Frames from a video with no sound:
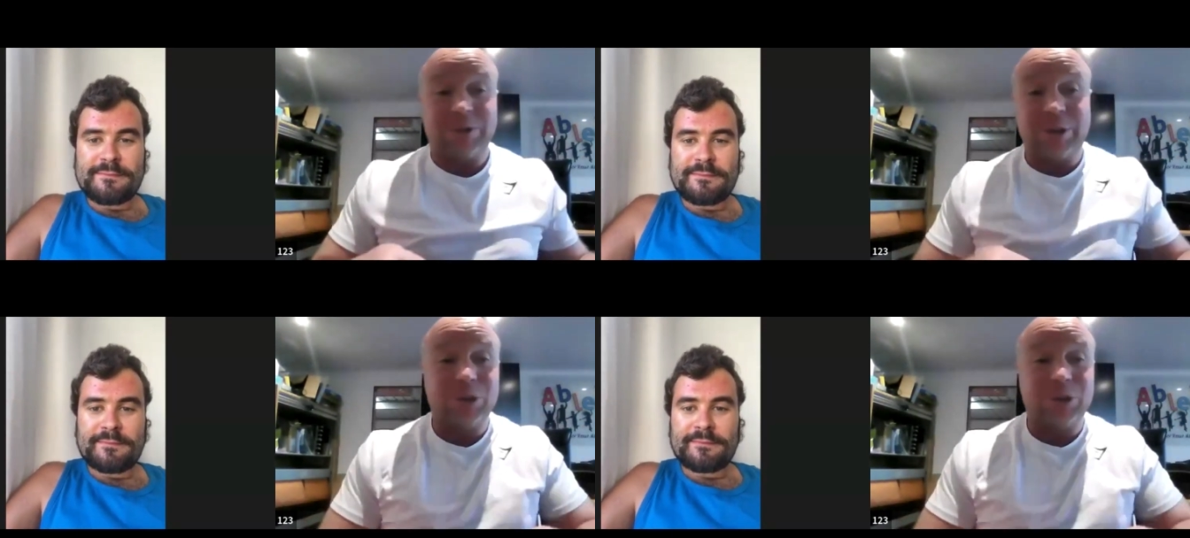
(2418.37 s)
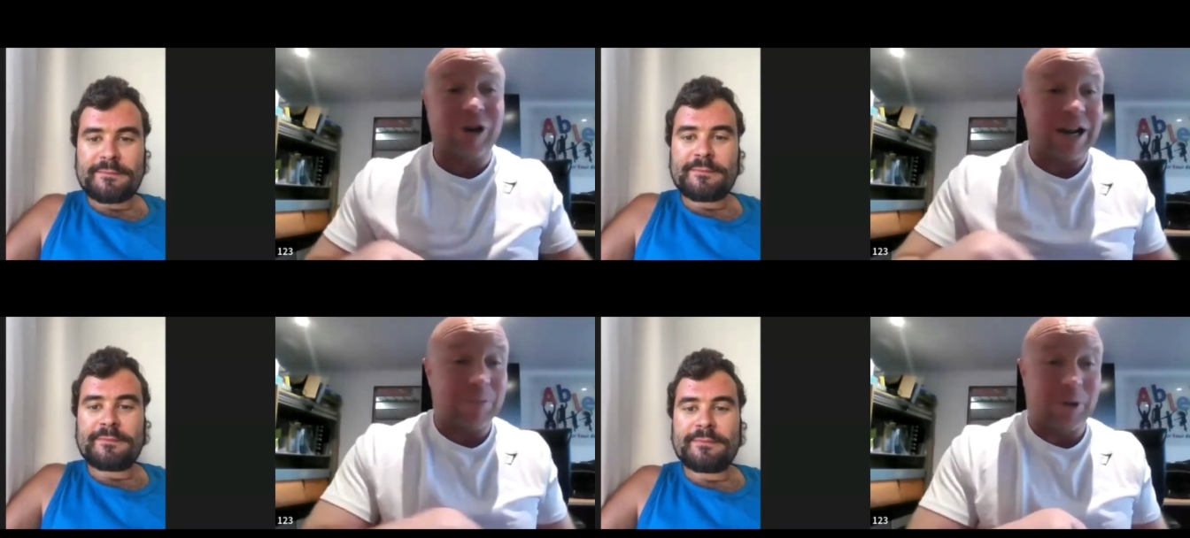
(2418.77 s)
Speaker 1: She was
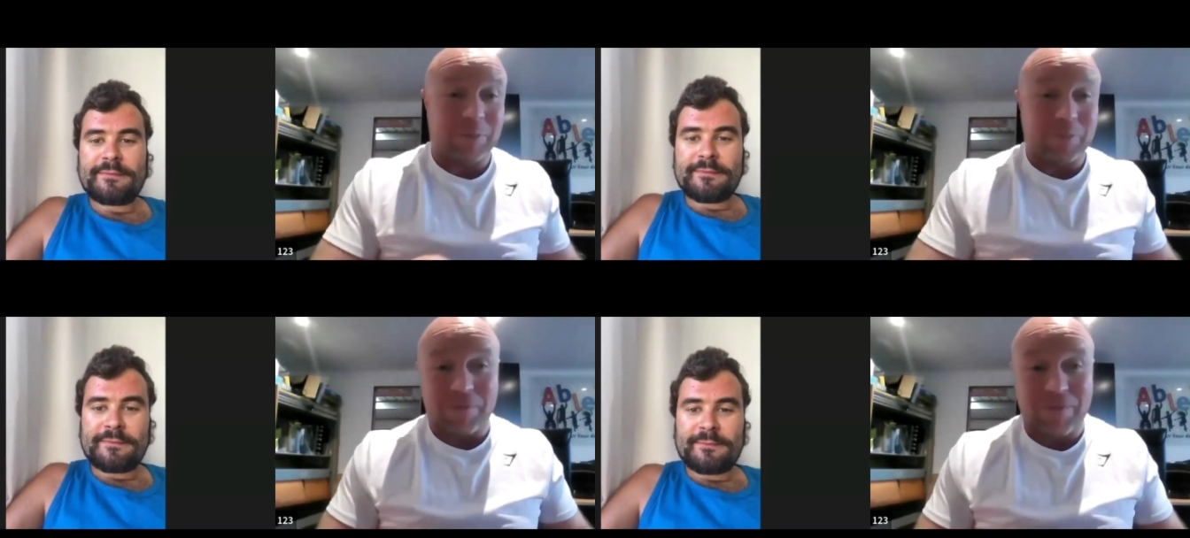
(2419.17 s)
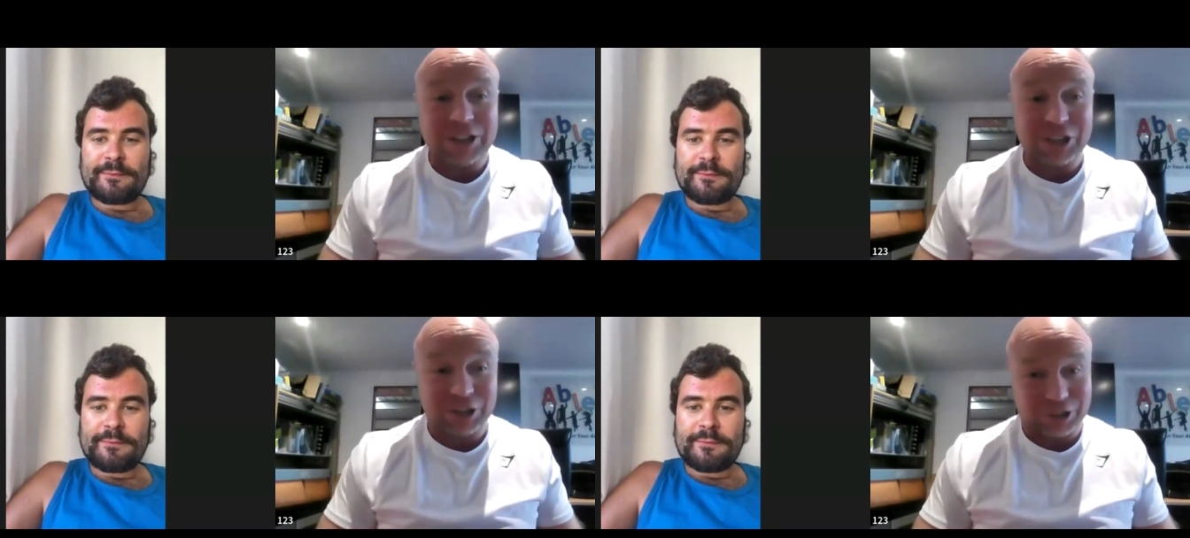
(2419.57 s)
training with the
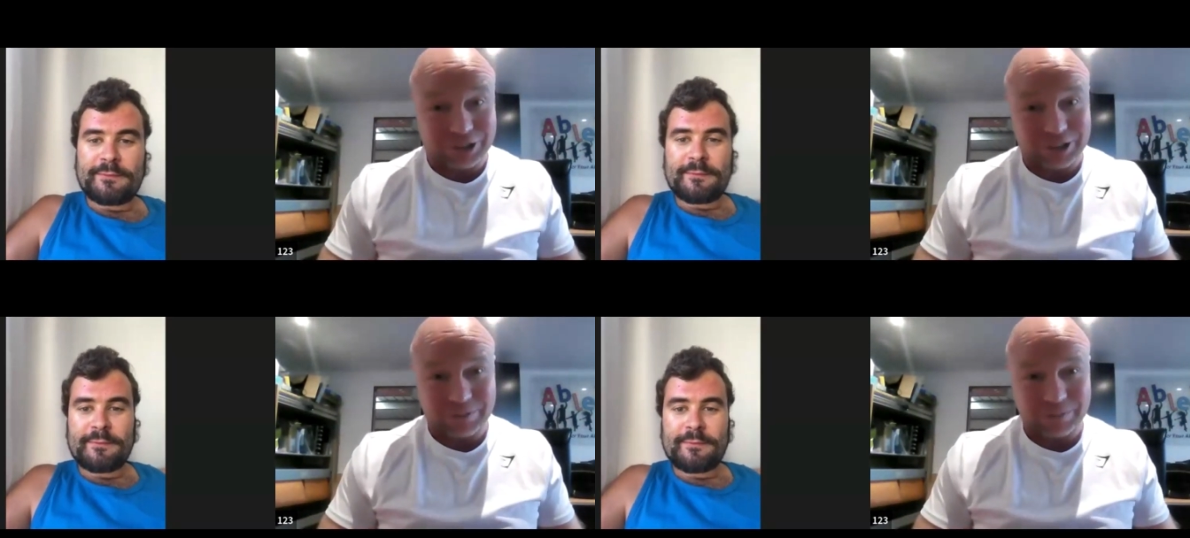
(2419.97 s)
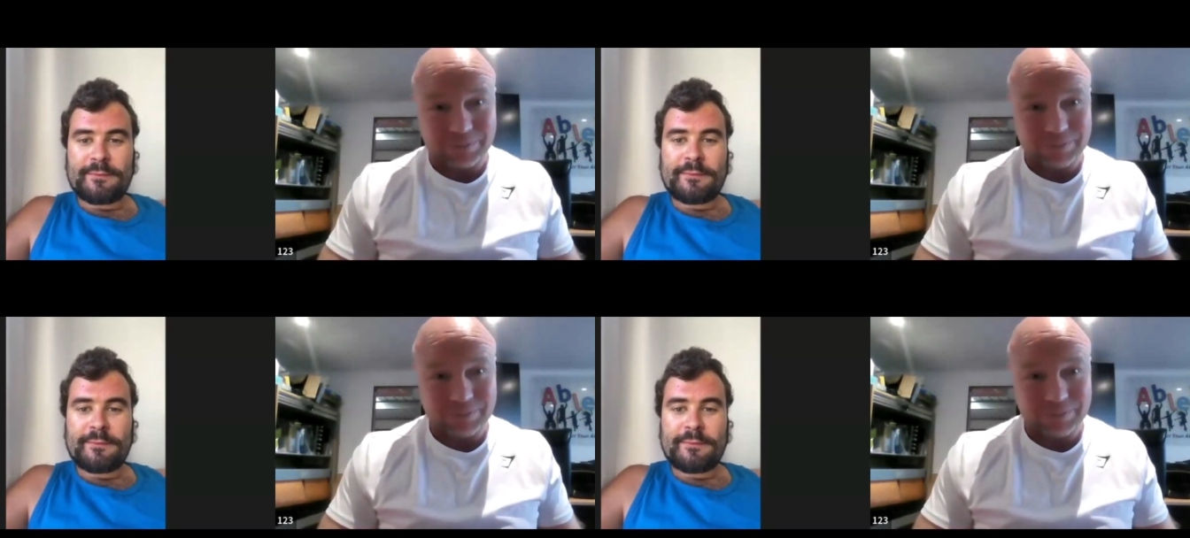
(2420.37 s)
professionals.